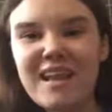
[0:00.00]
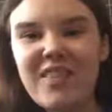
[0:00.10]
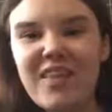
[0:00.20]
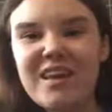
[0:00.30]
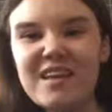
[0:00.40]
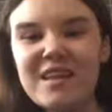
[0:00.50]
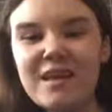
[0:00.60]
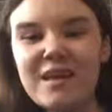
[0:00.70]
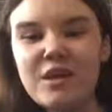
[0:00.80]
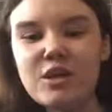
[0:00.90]
he thinks,
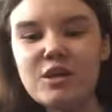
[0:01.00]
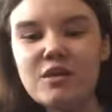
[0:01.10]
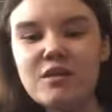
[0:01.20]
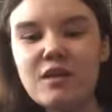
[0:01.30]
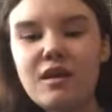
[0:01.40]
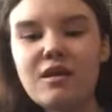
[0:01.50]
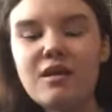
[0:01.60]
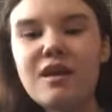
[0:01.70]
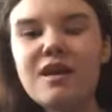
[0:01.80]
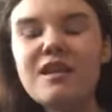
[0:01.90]
like,
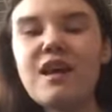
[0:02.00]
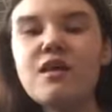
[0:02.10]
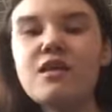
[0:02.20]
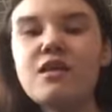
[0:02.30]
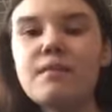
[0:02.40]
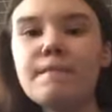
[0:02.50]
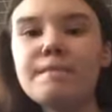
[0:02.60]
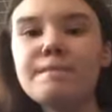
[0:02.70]
he tells,